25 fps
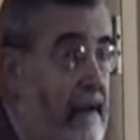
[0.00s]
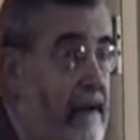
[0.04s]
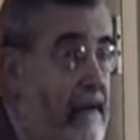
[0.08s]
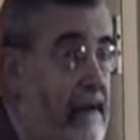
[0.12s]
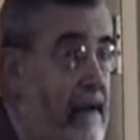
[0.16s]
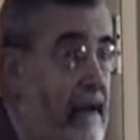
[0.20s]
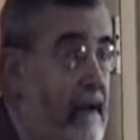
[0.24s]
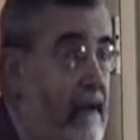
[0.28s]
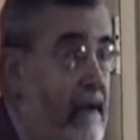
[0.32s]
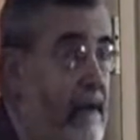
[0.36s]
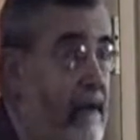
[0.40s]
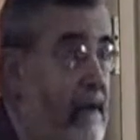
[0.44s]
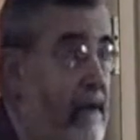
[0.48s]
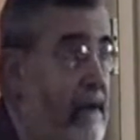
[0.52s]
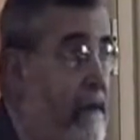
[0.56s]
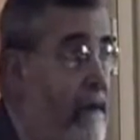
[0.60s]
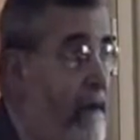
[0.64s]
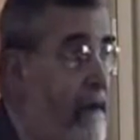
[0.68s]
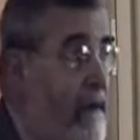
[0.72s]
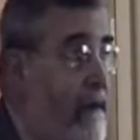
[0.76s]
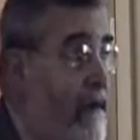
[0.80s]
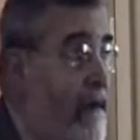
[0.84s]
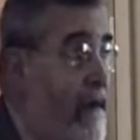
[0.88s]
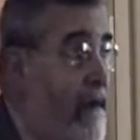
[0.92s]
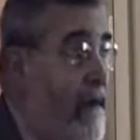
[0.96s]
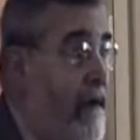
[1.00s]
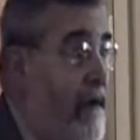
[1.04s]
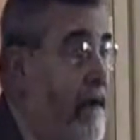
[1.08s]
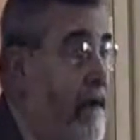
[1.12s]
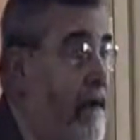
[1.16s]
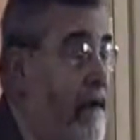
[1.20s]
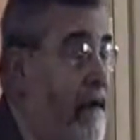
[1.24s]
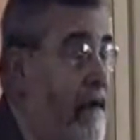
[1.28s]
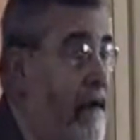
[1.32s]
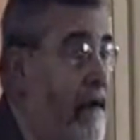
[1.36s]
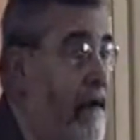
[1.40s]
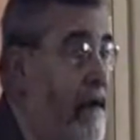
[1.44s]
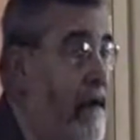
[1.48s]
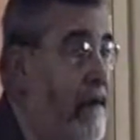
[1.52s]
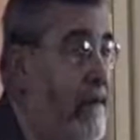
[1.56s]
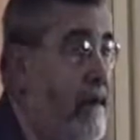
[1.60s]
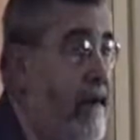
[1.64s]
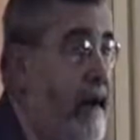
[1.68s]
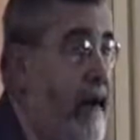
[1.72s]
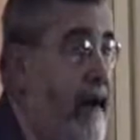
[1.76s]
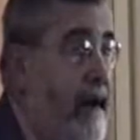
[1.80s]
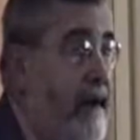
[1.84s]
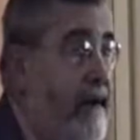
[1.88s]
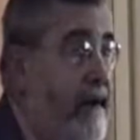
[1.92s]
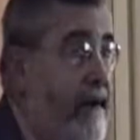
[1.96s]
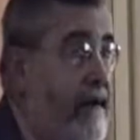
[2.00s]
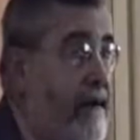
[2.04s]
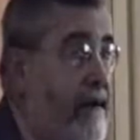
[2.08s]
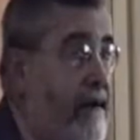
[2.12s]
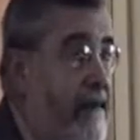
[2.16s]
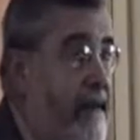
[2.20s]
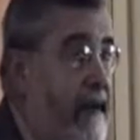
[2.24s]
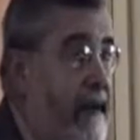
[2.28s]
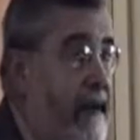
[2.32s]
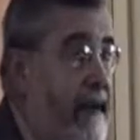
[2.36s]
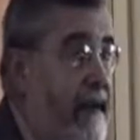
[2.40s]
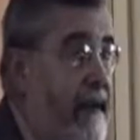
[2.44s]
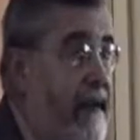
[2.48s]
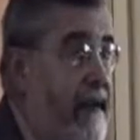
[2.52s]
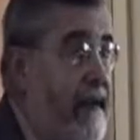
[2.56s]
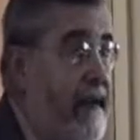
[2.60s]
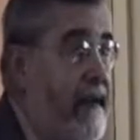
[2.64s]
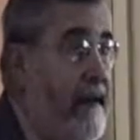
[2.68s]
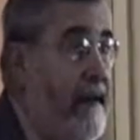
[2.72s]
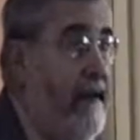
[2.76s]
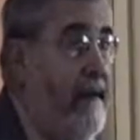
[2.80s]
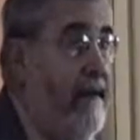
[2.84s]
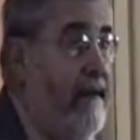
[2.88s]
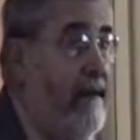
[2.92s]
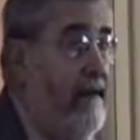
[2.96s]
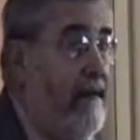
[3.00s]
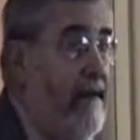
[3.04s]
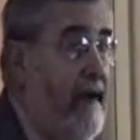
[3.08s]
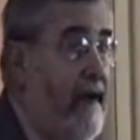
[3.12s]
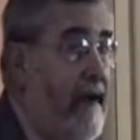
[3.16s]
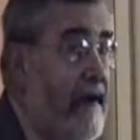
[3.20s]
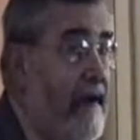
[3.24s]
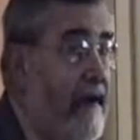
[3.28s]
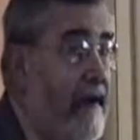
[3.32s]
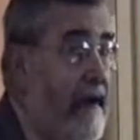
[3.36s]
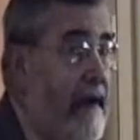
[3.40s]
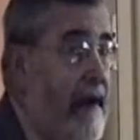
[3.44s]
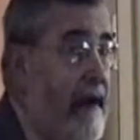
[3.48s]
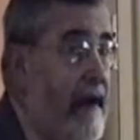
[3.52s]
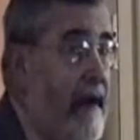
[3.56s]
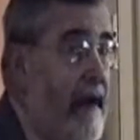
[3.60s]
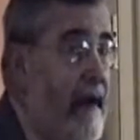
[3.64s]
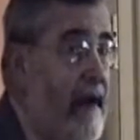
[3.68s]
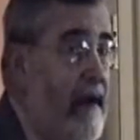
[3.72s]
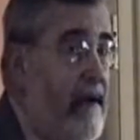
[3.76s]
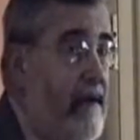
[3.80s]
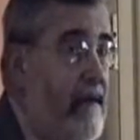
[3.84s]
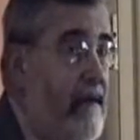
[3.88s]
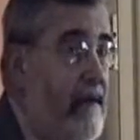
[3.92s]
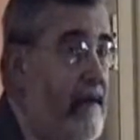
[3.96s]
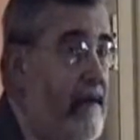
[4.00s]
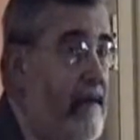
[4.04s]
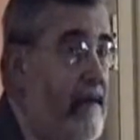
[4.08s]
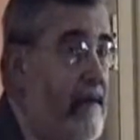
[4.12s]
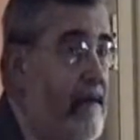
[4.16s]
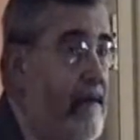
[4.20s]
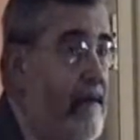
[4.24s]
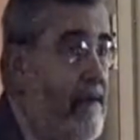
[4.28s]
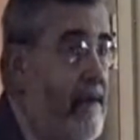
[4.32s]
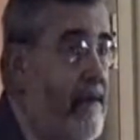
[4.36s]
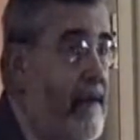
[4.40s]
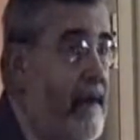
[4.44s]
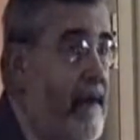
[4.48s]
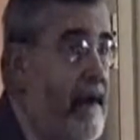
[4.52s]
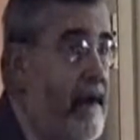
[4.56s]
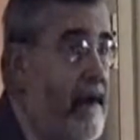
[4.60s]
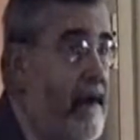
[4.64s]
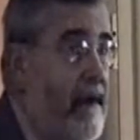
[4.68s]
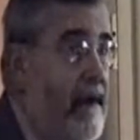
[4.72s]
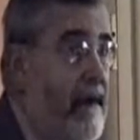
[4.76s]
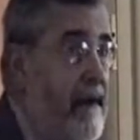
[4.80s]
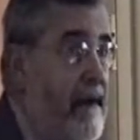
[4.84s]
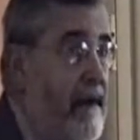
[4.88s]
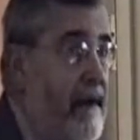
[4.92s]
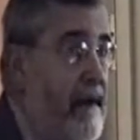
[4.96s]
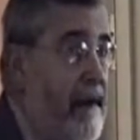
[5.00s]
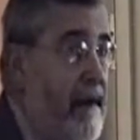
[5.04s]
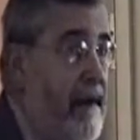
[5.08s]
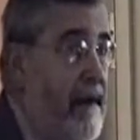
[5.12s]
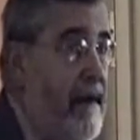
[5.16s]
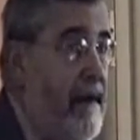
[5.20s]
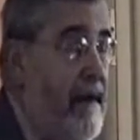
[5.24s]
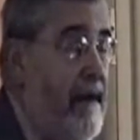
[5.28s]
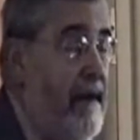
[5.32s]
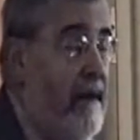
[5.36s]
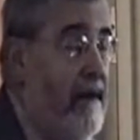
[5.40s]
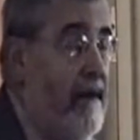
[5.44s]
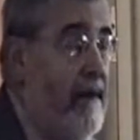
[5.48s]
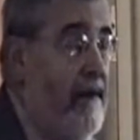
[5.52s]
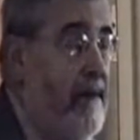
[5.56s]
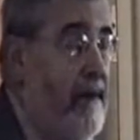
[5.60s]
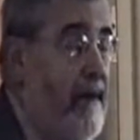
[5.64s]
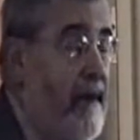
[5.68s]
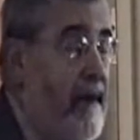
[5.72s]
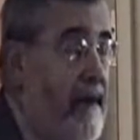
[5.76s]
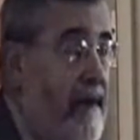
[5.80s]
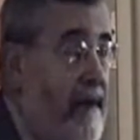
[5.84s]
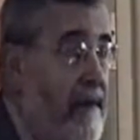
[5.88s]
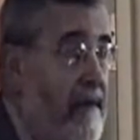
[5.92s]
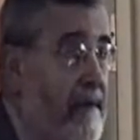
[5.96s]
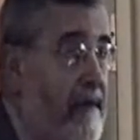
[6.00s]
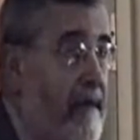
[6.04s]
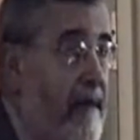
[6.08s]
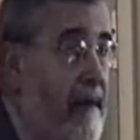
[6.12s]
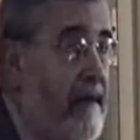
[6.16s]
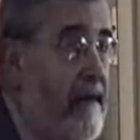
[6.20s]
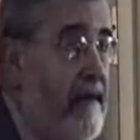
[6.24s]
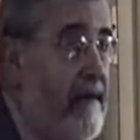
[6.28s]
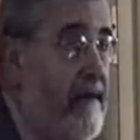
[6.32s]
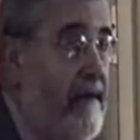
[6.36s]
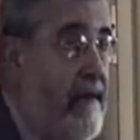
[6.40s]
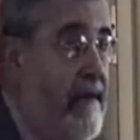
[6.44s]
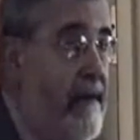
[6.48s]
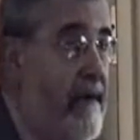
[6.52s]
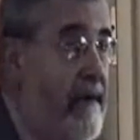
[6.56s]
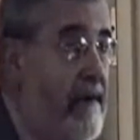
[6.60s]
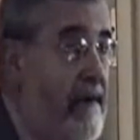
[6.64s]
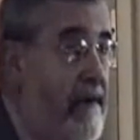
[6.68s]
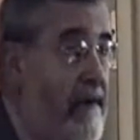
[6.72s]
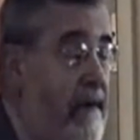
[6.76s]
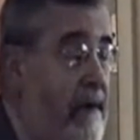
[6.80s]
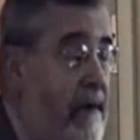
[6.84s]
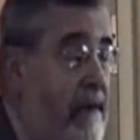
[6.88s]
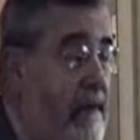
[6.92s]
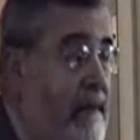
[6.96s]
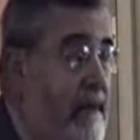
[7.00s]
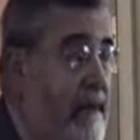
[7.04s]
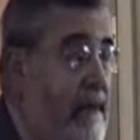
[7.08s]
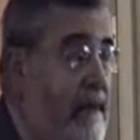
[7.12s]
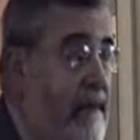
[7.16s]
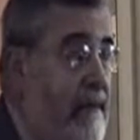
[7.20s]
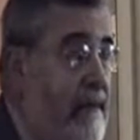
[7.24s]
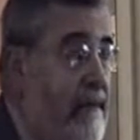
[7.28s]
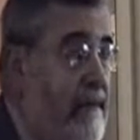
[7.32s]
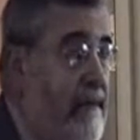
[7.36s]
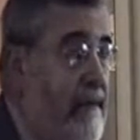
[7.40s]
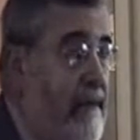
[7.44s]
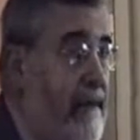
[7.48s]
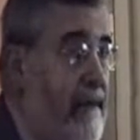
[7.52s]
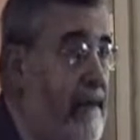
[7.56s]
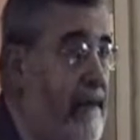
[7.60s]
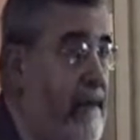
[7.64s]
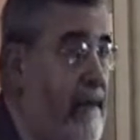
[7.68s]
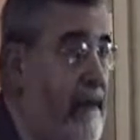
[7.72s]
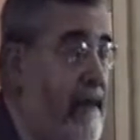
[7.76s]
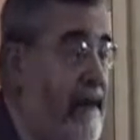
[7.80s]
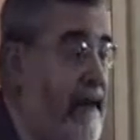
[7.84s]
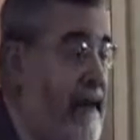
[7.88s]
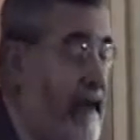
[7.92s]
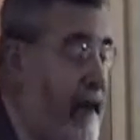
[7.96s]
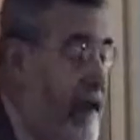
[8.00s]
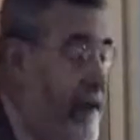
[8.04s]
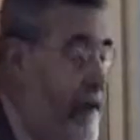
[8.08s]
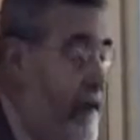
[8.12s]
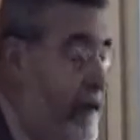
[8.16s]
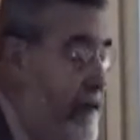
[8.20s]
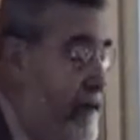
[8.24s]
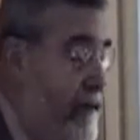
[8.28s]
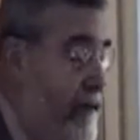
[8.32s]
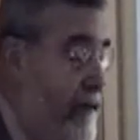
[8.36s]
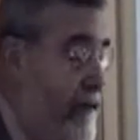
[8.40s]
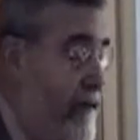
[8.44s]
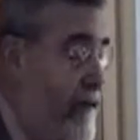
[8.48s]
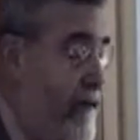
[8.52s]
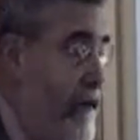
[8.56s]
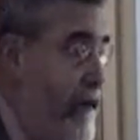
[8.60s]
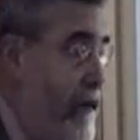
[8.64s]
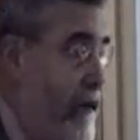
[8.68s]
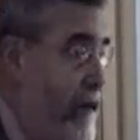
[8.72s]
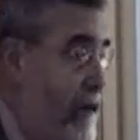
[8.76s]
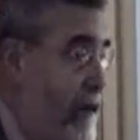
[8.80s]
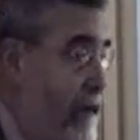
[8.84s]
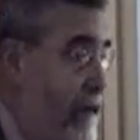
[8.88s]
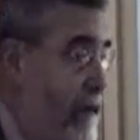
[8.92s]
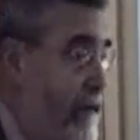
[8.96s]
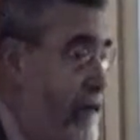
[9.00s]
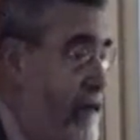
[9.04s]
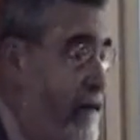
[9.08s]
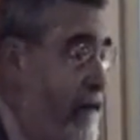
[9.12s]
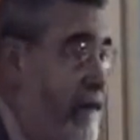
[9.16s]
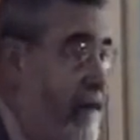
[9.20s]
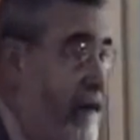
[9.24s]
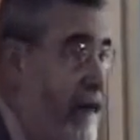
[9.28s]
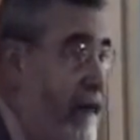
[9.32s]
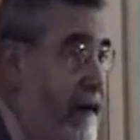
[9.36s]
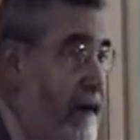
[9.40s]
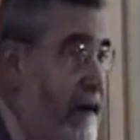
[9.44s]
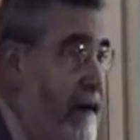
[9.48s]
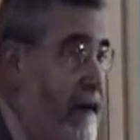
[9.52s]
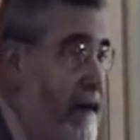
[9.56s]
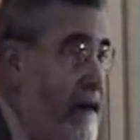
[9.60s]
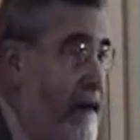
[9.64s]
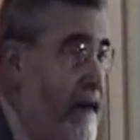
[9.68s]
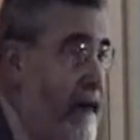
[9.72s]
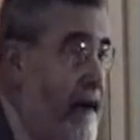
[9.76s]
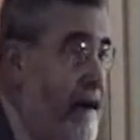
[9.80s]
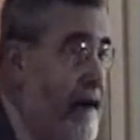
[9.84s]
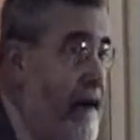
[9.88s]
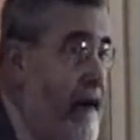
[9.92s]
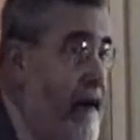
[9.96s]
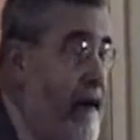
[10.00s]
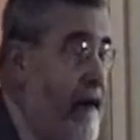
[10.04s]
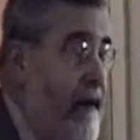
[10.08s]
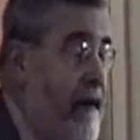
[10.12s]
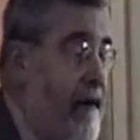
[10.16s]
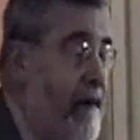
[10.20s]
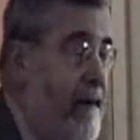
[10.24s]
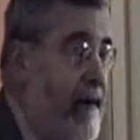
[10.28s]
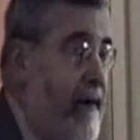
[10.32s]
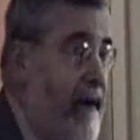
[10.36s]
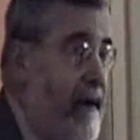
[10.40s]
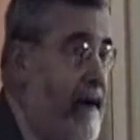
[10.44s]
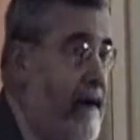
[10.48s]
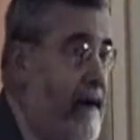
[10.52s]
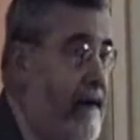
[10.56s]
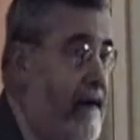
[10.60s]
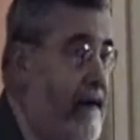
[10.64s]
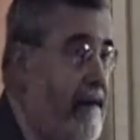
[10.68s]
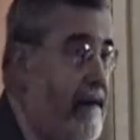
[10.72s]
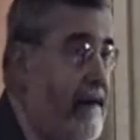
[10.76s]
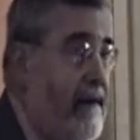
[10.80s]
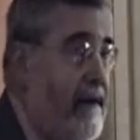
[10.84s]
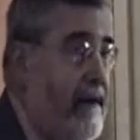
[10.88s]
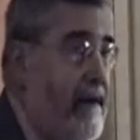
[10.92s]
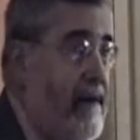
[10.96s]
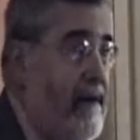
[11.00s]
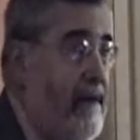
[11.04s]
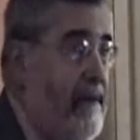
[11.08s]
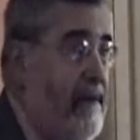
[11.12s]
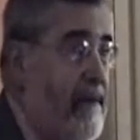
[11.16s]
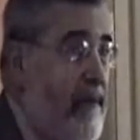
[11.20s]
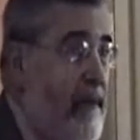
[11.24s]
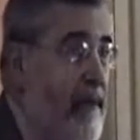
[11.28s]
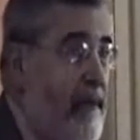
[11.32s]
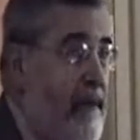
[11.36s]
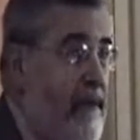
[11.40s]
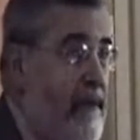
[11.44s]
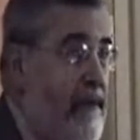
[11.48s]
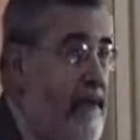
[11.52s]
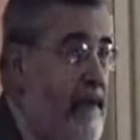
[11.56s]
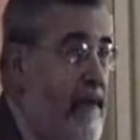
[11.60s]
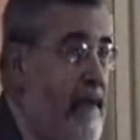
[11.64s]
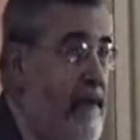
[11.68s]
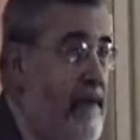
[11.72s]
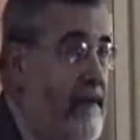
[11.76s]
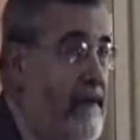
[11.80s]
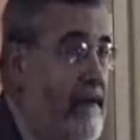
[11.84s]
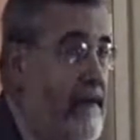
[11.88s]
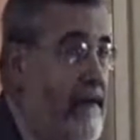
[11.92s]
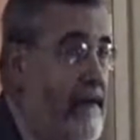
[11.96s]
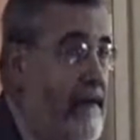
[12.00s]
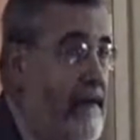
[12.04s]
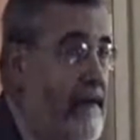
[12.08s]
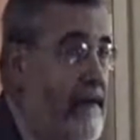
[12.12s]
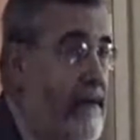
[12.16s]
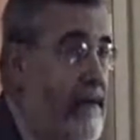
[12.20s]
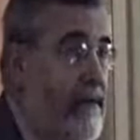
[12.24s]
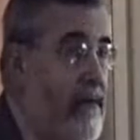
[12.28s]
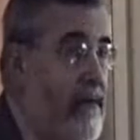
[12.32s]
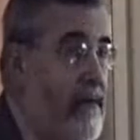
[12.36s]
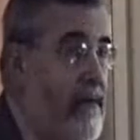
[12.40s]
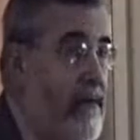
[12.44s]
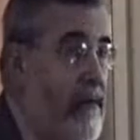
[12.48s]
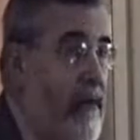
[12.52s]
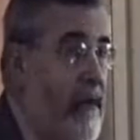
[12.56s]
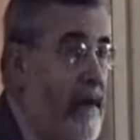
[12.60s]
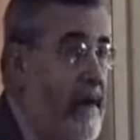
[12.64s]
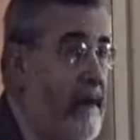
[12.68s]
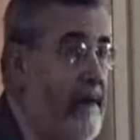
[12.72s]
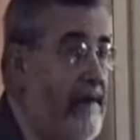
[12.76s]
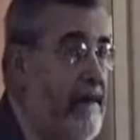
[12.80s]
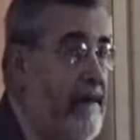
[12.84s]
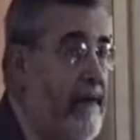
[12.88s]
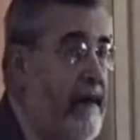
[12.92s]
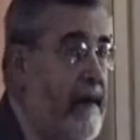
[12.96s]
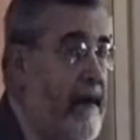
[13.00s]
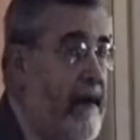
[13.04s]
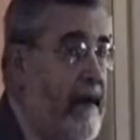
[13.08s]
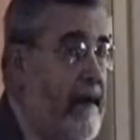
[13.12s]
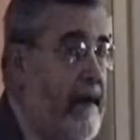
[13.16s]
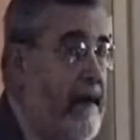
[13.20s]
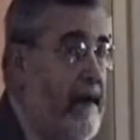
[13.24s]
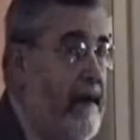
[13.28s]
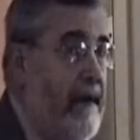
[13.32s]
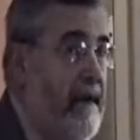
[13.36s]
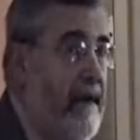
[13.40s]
So modern is making these right now, but they're pretty expensive, and I'm, so I'm looking for a lab. I'm very close to finding a lab. Modern, this Boma charges 220 for that,